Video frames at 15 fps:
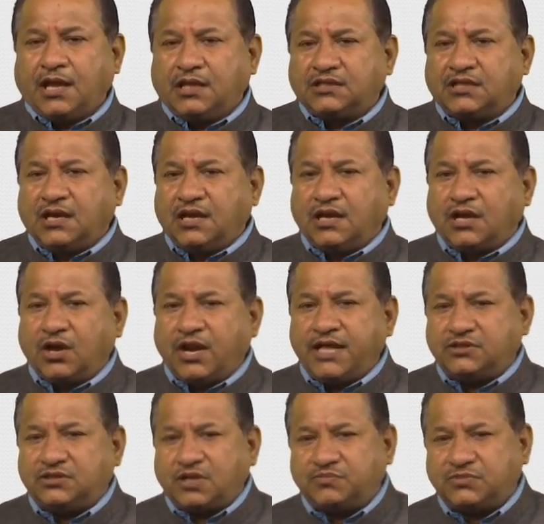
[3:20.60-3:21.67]
The
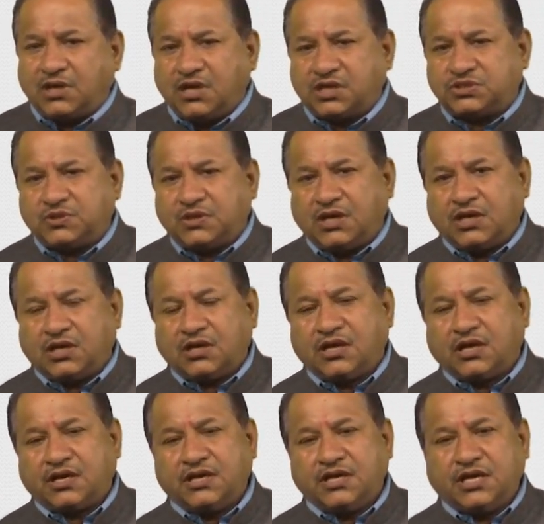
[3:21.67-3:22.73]
length of the
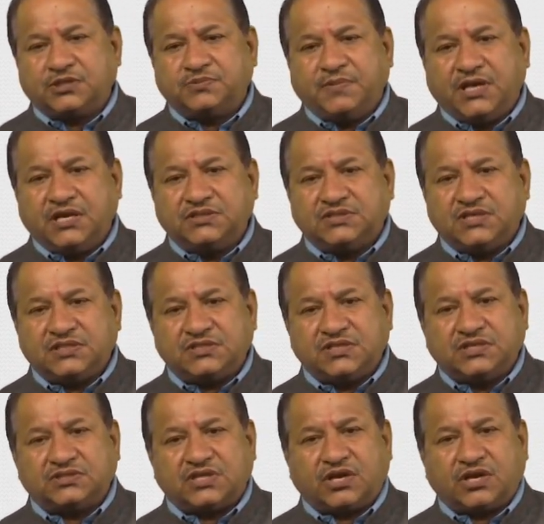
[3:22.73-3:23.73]
learning experiences is